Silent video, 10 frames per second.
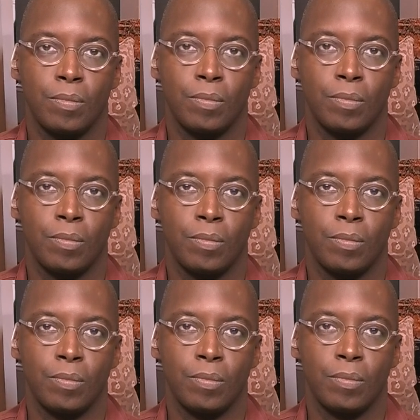
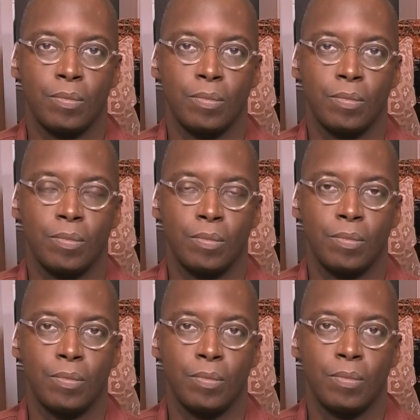
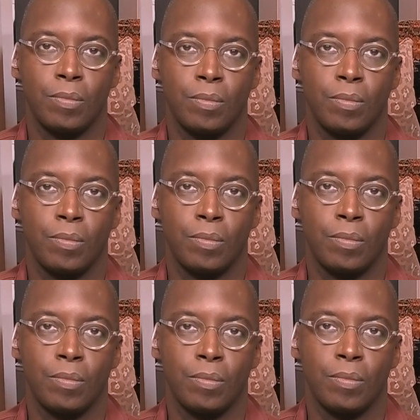
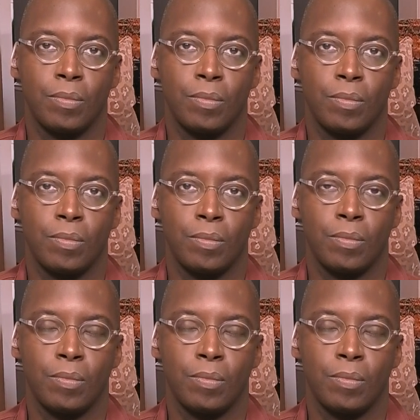No words are spoken by the person on screen.